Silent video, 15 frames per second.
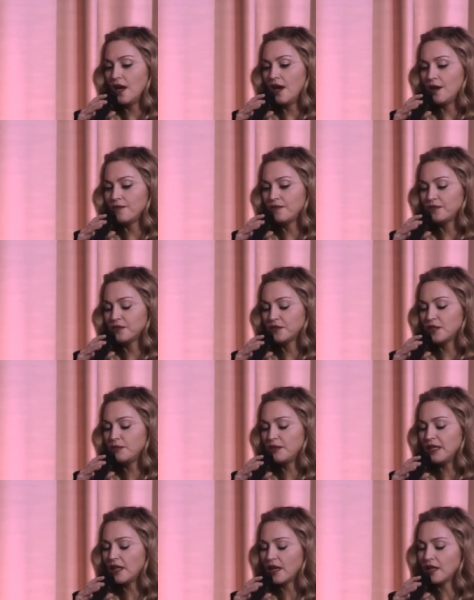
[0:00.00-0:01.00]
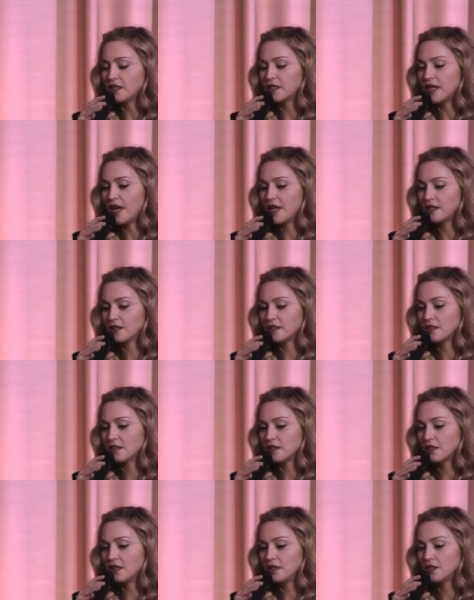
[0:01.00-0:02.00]
um, to be like a dance.
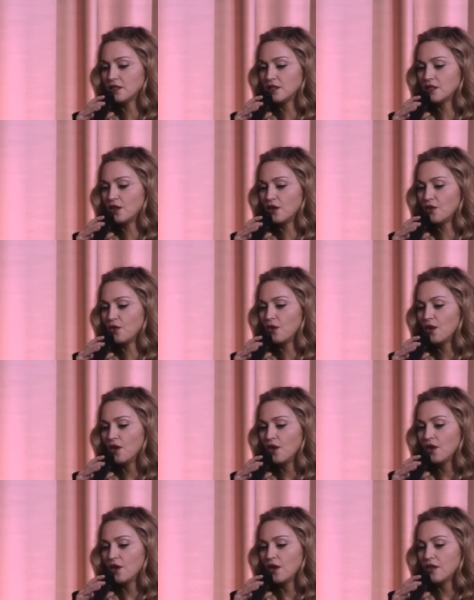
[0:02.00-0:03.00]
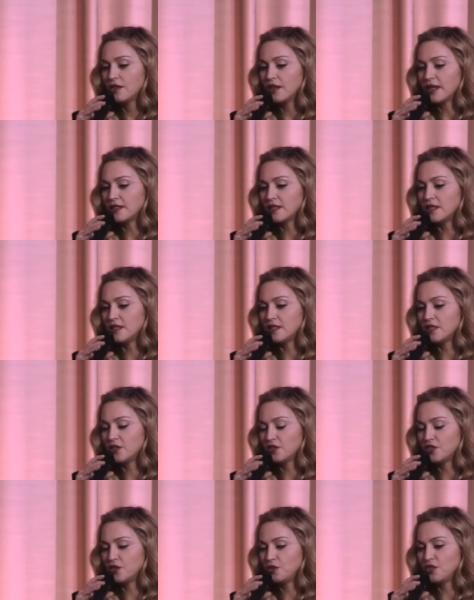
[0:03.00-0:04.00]
And so that's
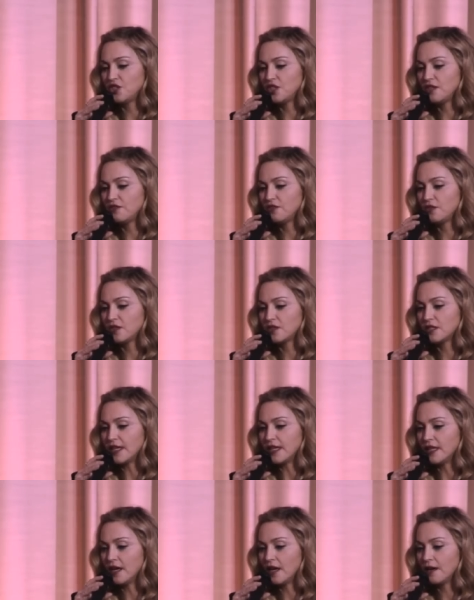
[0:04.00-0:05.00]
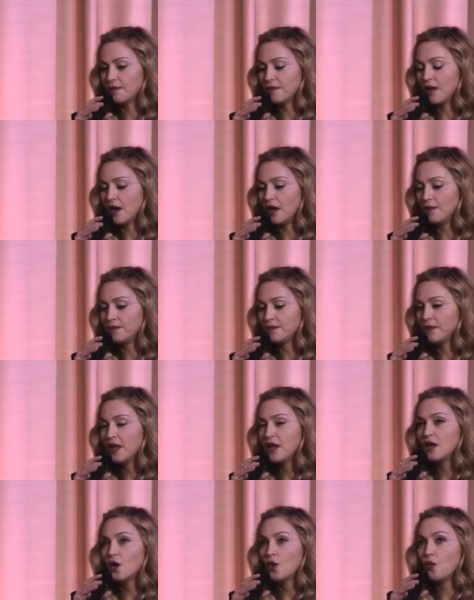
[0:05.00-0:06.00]
easier to achieve with Steadicam. Um,
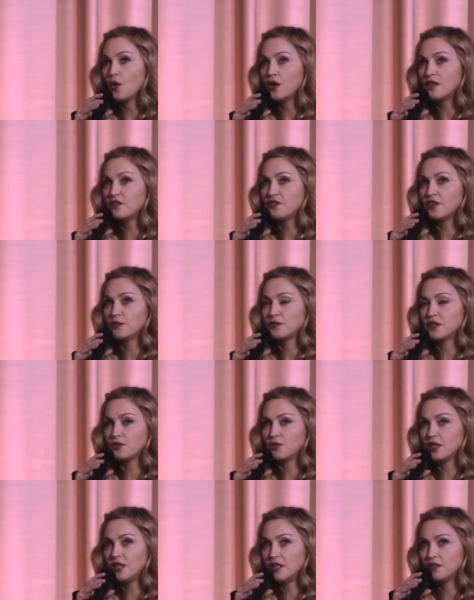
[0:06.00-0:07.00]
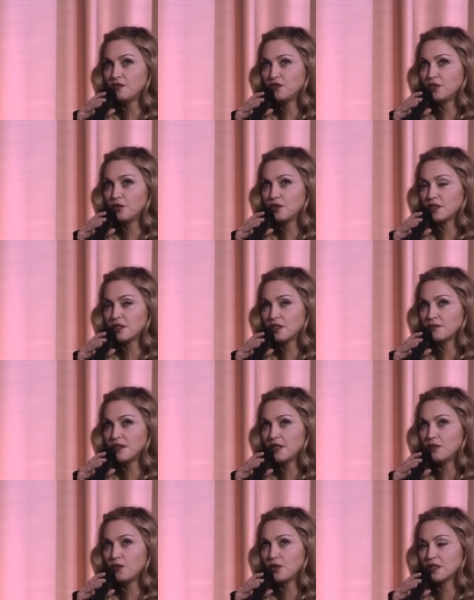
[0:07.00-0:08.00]
one of the films that really influenced
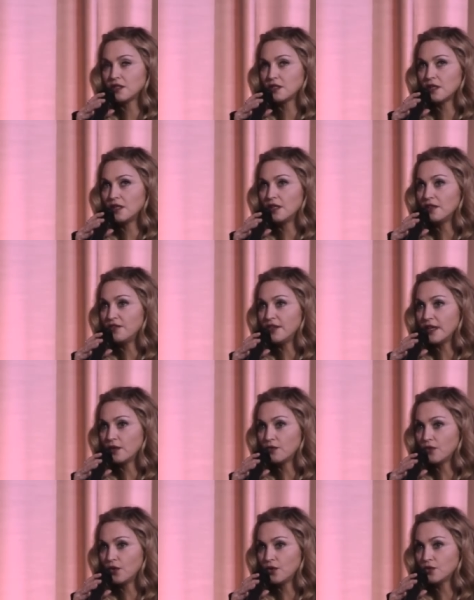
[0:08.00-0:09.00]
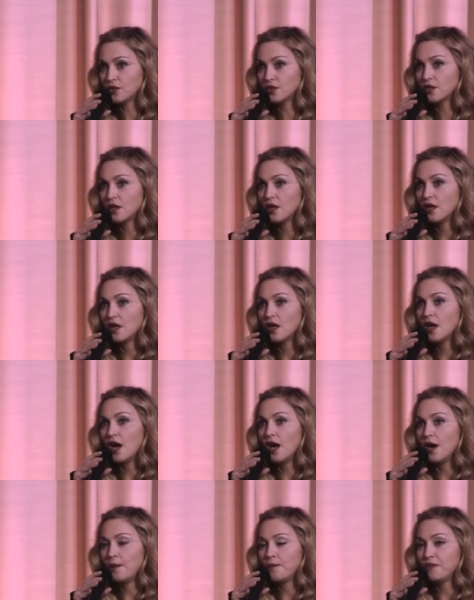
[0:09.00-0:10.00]
me was La Vie en Rose.
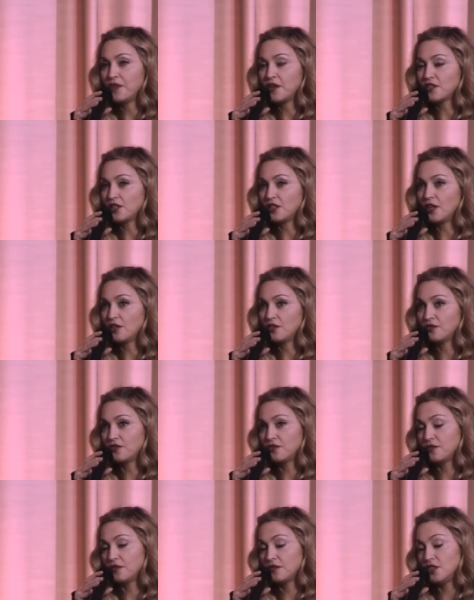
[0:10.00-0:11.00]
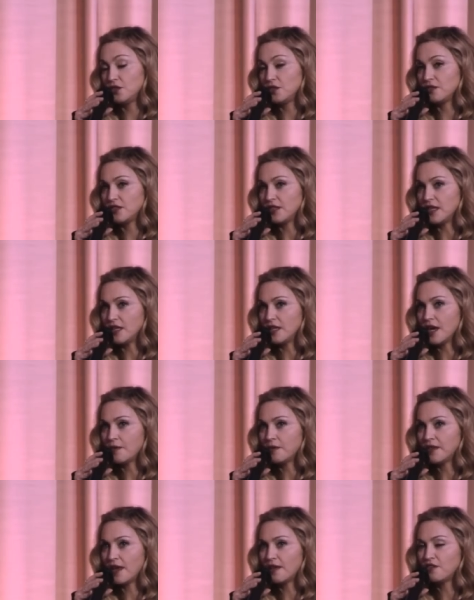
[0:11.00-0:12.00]
Um, there's a lot of use of
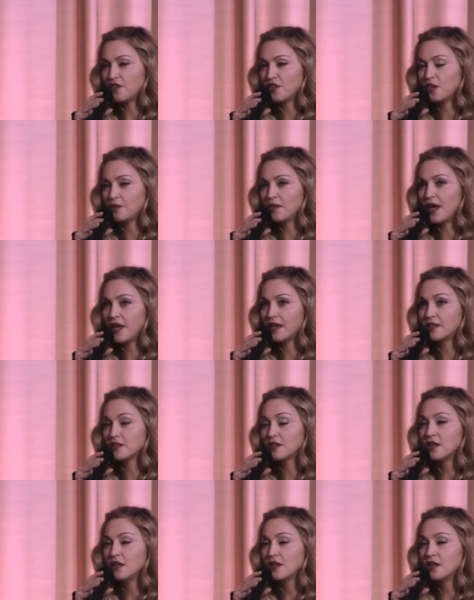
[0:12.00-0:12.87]
Steadicam in that film, and